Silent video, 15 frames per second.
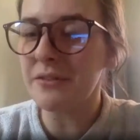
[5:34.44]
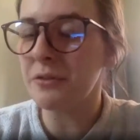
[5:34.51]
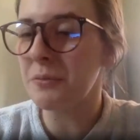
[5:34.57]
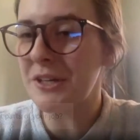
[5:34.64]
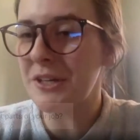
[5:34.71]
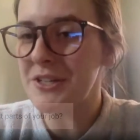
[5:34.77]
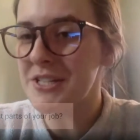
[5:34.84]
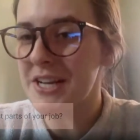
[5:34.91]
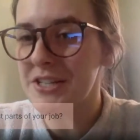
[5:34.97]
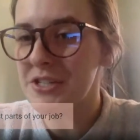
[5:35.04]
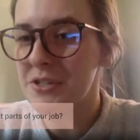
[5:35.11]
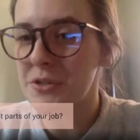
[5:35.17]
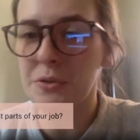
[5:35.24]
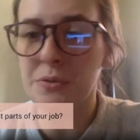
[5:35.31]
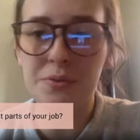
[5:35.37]
from what you're saying
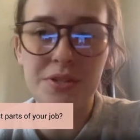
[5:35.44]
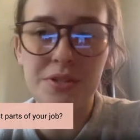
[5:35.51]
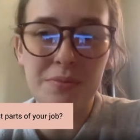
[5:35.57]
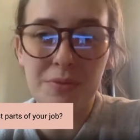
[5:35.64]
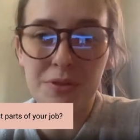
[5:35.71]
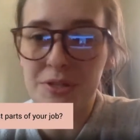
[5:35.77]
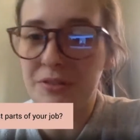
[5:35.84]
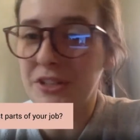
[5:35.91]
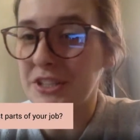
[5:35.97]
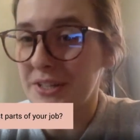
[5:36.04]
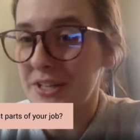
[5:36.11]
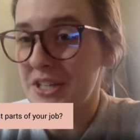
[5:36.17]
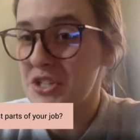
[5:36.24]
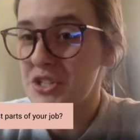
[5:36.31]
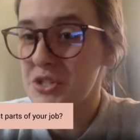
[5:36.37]
to you seem to
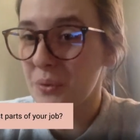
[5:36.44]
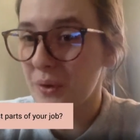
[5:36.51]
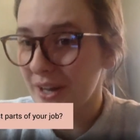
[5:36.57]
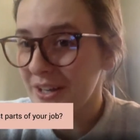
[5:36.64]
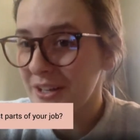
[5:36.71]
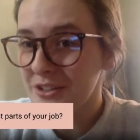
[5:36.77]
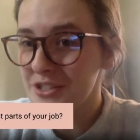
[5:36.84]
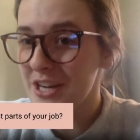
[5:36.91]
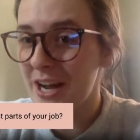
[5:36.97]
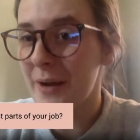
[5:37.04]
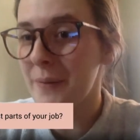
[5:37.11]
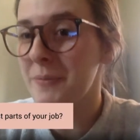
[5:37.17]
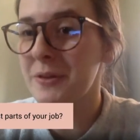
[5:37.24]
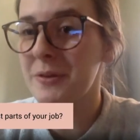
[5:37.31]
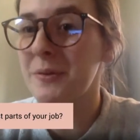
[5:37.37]
really enjoy your
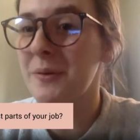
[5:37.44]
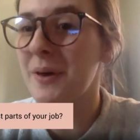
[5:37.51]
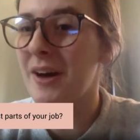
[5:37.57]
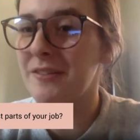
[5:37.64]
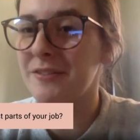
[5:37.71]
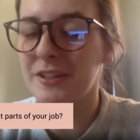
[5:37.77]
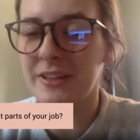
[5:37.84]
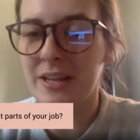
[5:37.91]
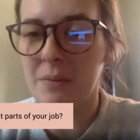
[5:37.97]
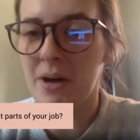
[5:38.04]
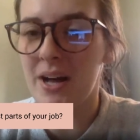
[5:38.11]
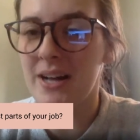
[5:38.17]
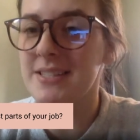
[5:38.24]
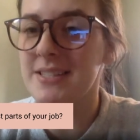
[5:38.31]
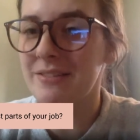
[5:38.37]
job. You have really a
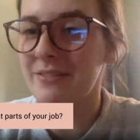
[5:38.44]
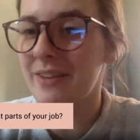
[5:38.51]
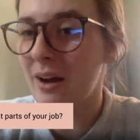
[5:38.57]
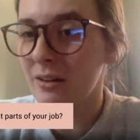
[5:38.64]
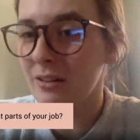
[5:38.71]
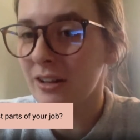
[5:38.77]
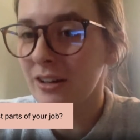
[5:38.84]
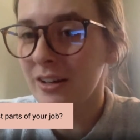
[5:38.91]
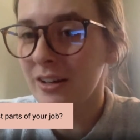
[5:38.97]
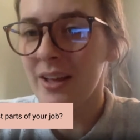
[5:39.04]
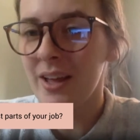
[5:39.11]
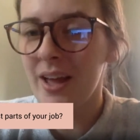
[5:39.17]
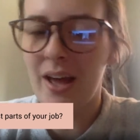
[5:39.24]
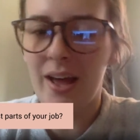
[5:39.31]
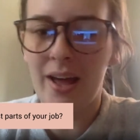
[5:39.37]
positive outlook.
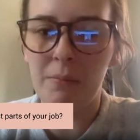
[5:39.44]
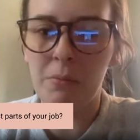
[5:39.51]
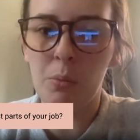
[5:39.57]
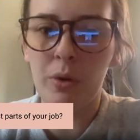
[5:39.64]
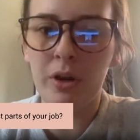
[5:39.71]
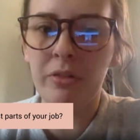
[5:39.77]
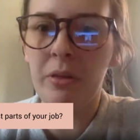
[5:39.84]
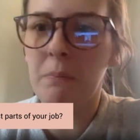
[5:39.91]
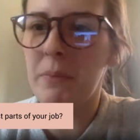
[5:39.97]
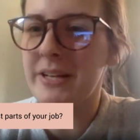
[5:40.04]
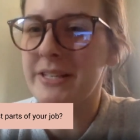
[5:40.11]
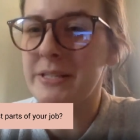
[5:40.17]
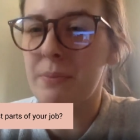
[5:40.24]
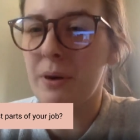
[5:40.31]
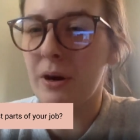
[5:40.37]
What are the
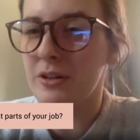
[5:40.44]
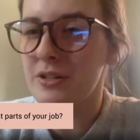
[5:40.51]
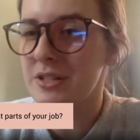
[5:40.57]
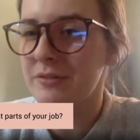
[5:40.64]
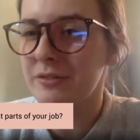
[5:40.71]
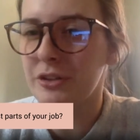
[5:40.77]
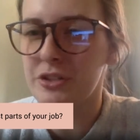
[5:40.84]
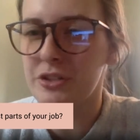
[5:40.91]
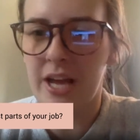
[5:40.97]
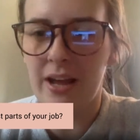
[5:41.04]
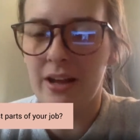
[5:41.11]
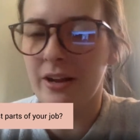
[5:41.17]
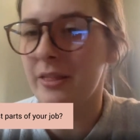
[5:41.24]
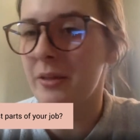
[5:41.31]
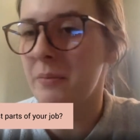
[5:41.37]
best parts of your
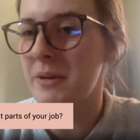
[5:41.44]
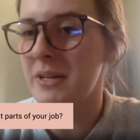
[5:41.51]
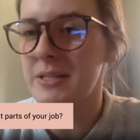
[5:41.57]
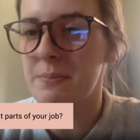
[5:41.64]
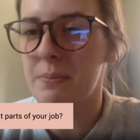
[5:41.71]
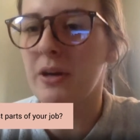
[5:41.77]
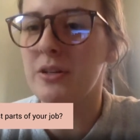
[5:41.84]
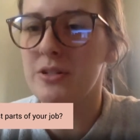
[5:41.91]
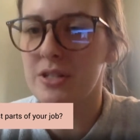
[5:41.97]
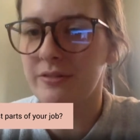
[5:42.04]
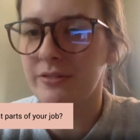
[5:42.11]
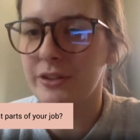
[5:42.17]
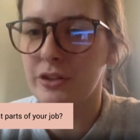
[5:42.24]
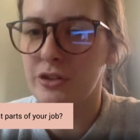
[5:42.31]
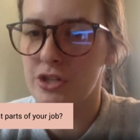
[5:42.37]
day or the best parts
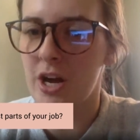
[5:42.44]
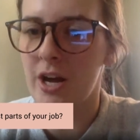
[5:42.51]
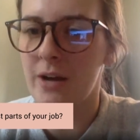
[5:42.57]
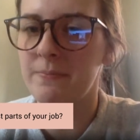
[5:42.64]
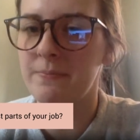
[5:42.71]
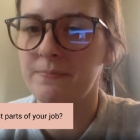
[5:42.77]
of your job?